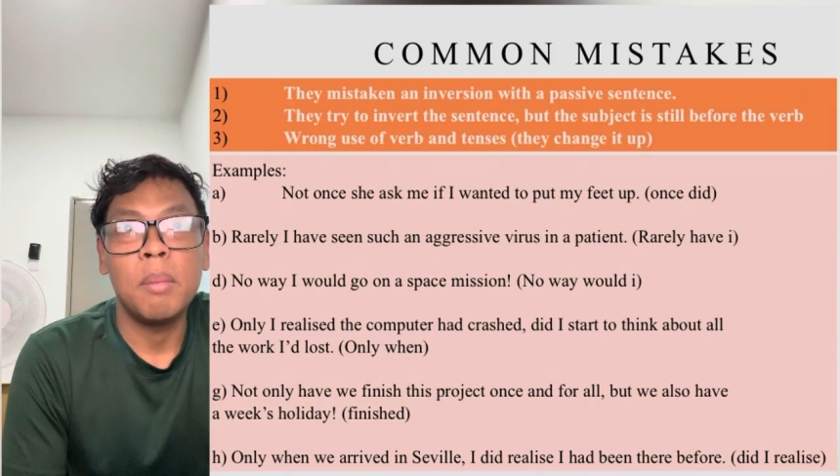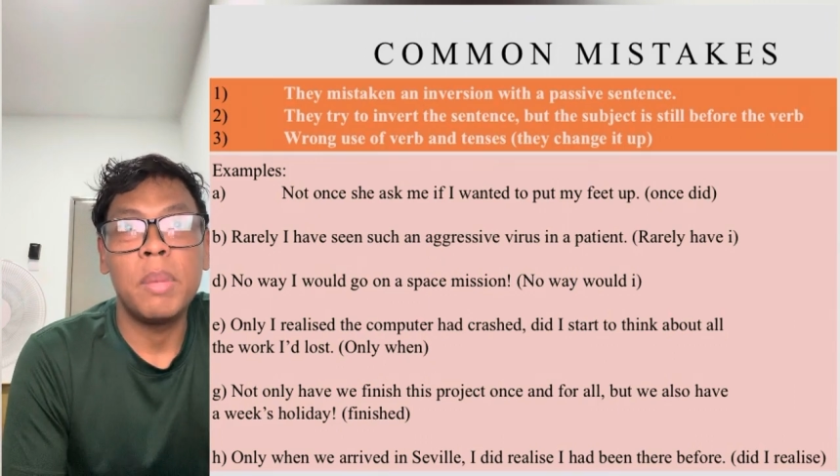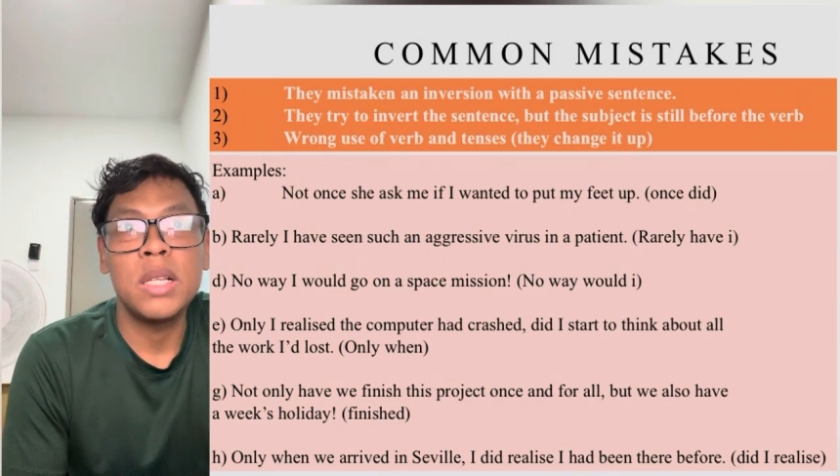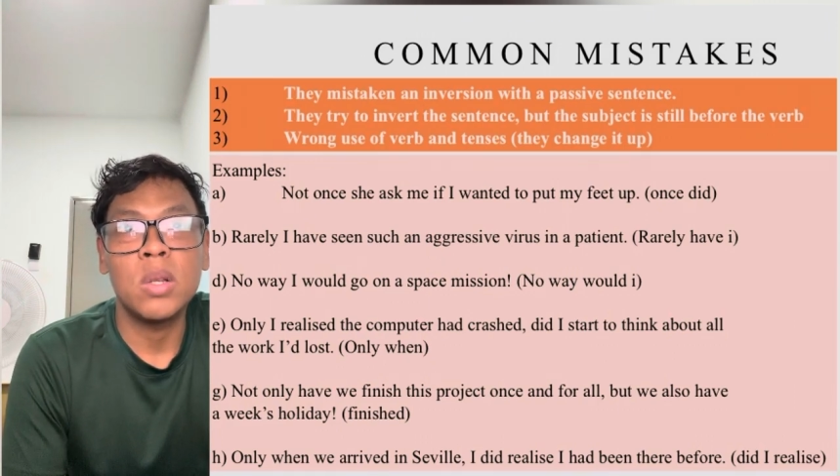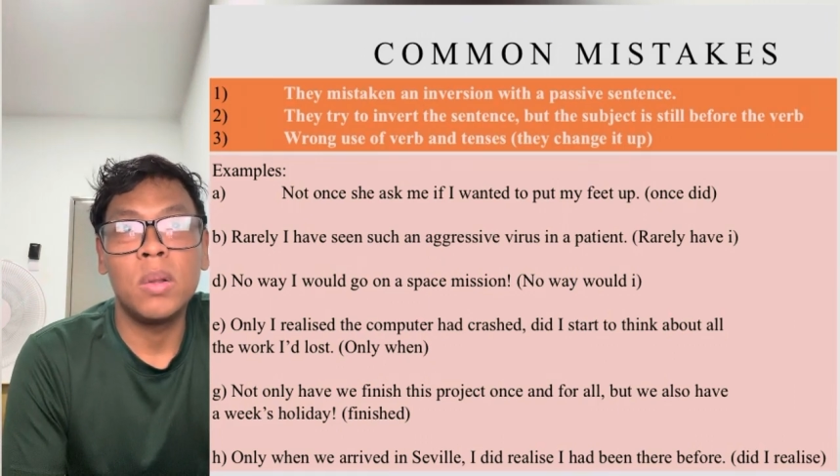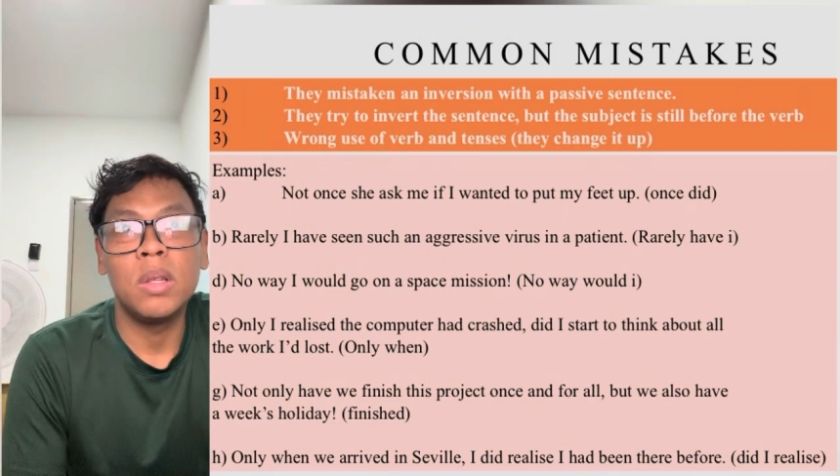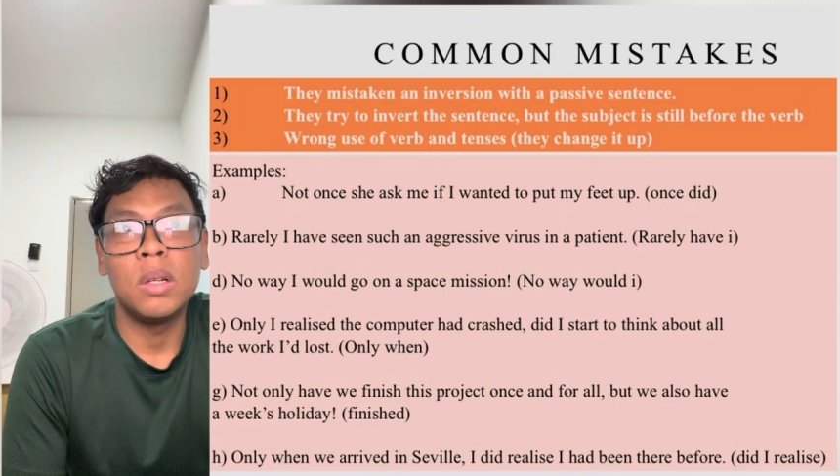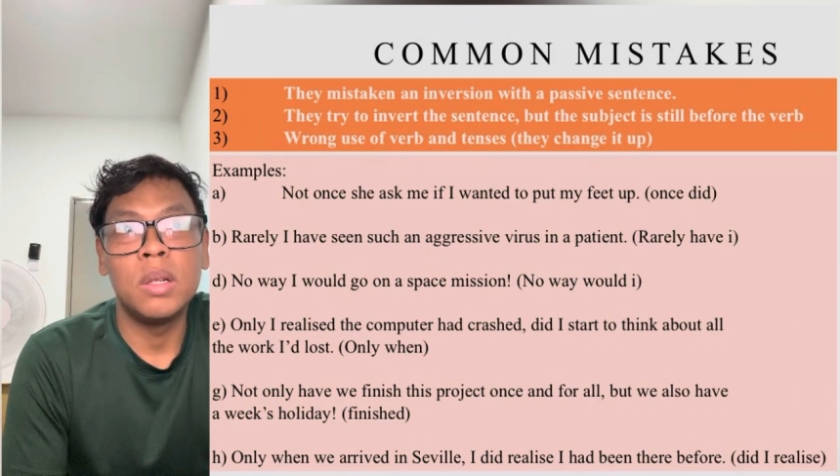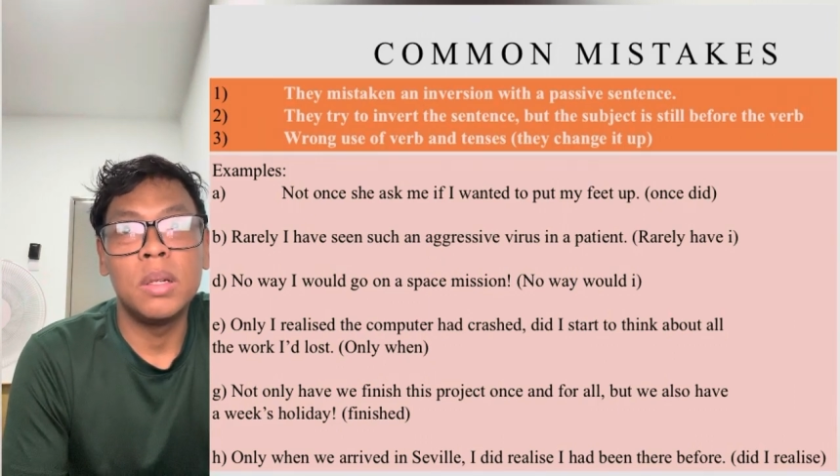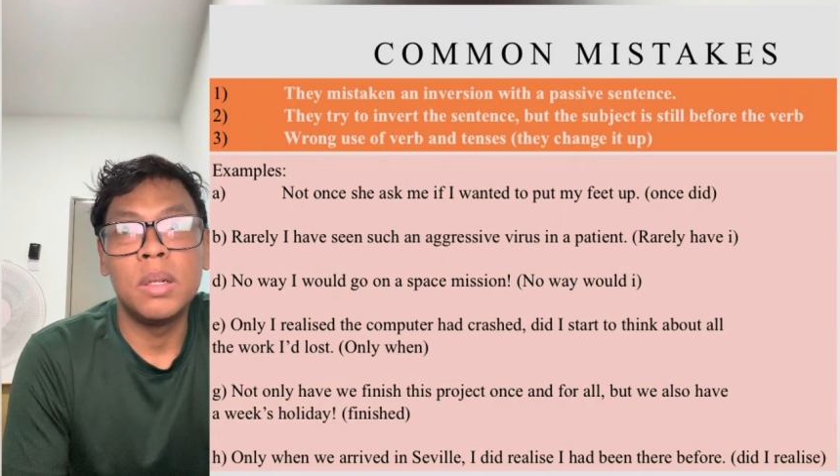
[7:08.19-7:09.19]
based on
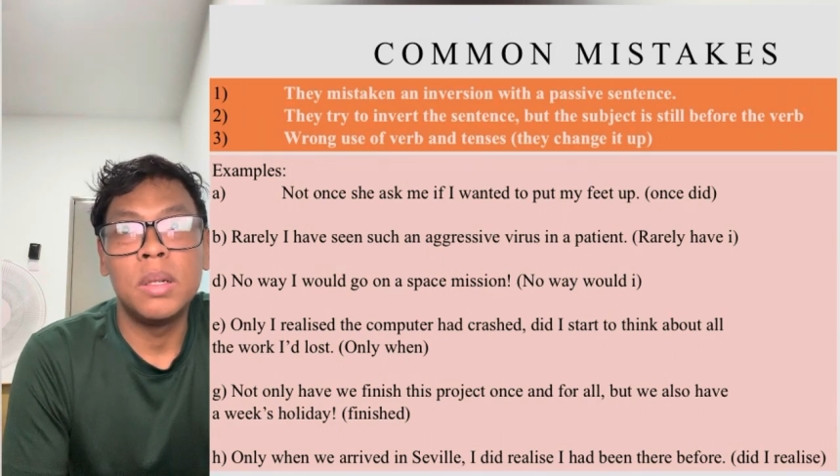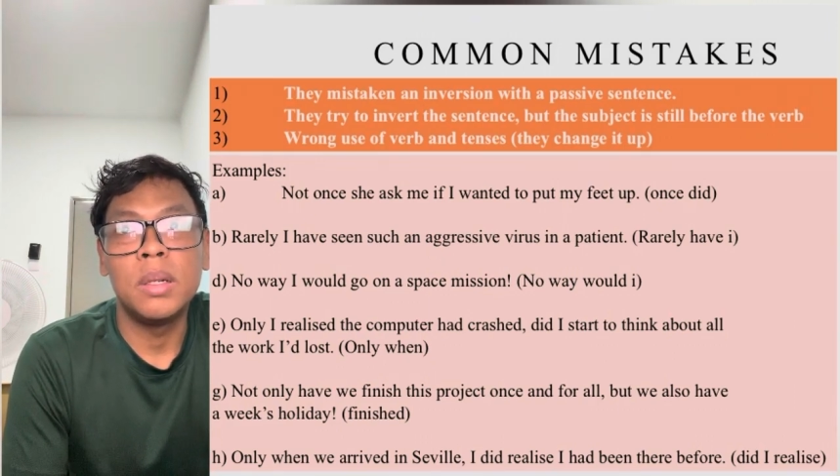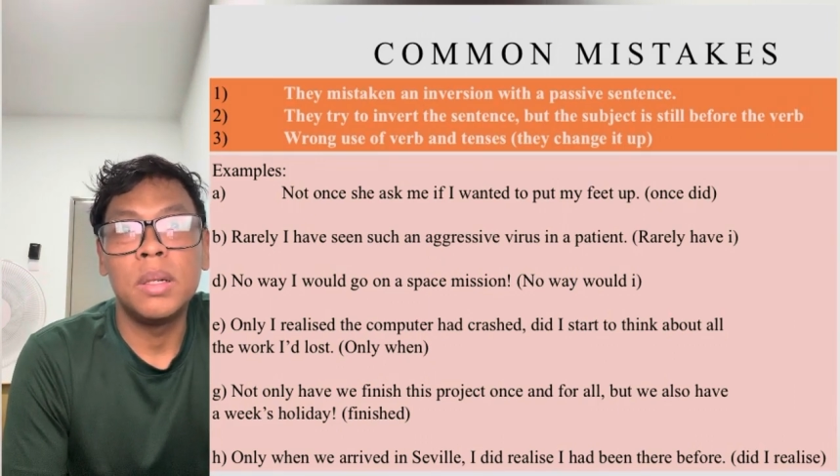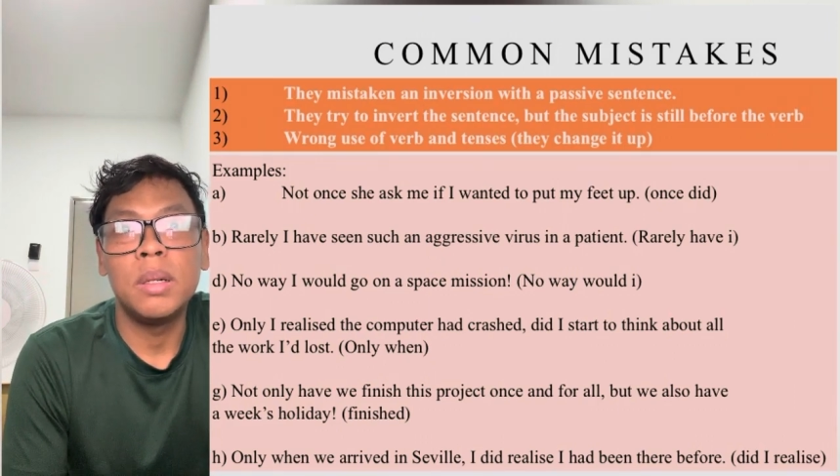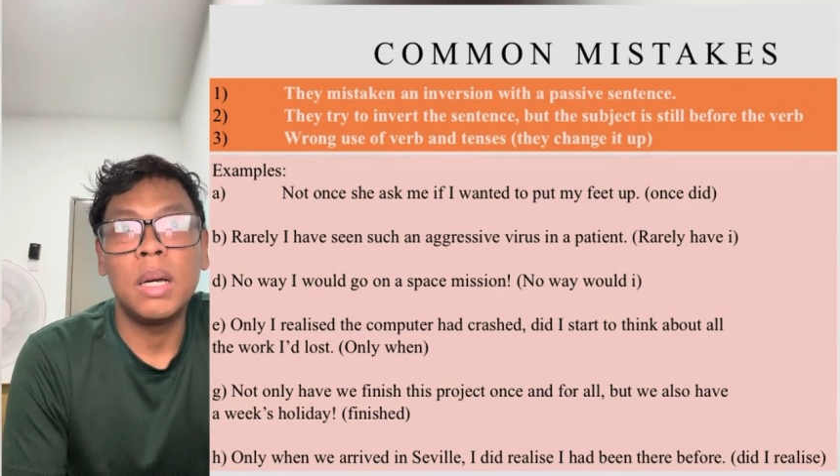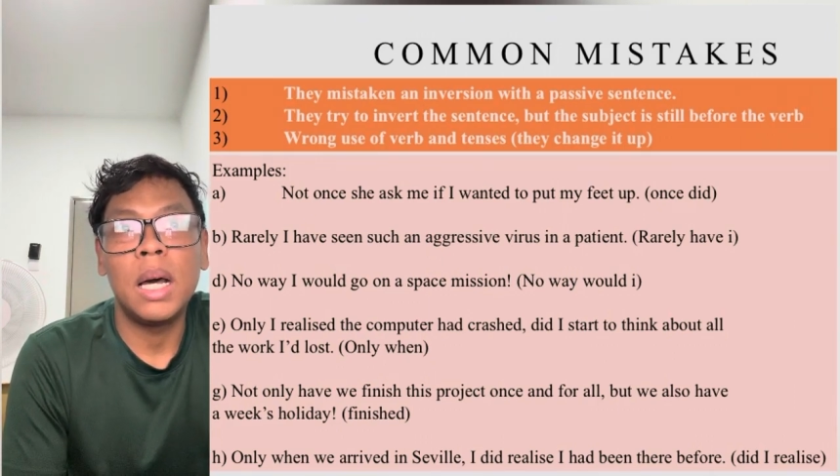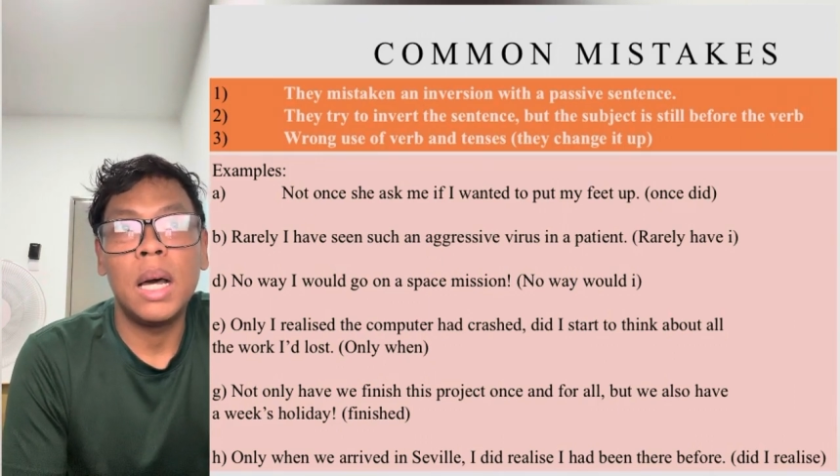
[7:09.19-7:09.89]
the uh,